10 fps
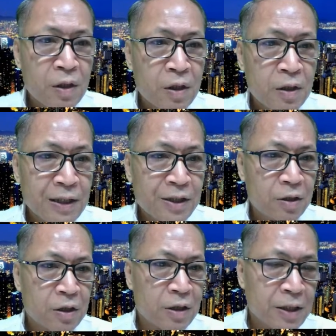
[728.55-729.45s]
This is
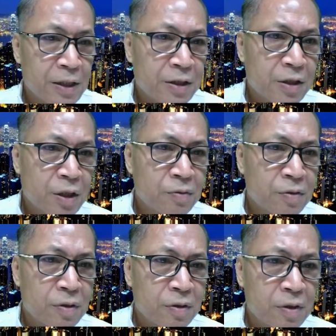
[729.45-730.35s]
the stainless
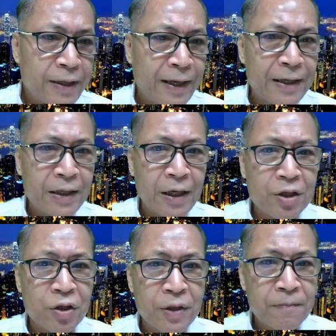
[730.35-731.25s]
steel cladding
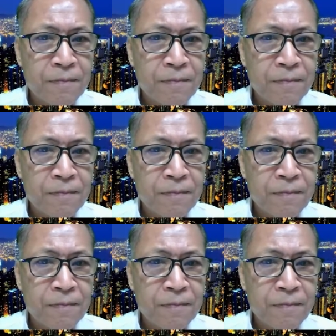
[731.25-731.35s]
actually,